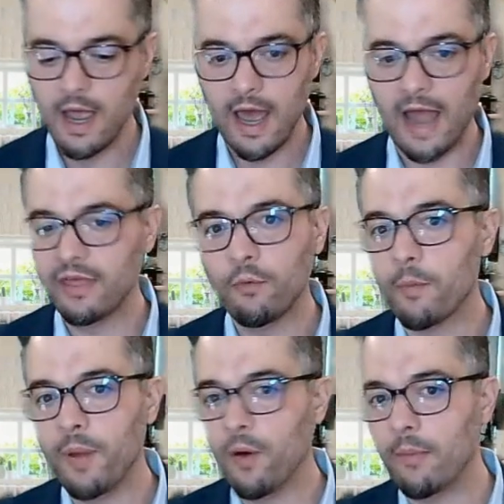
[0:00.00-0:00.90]
I think we're
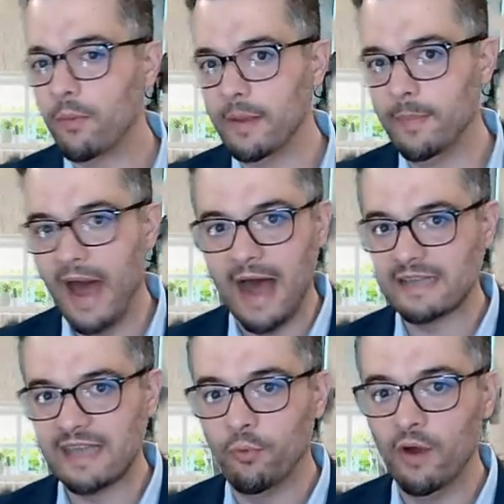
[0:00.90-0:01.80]
probably past
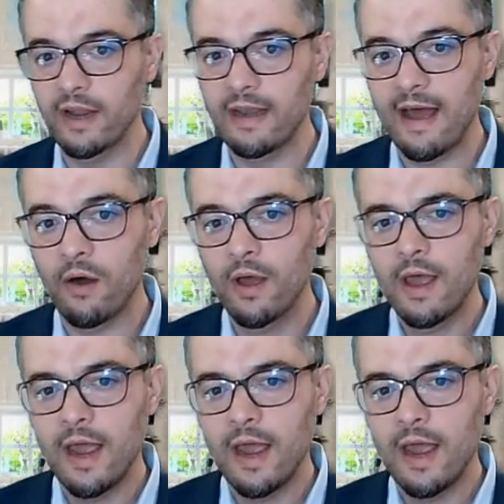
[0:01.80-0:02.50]
that point now.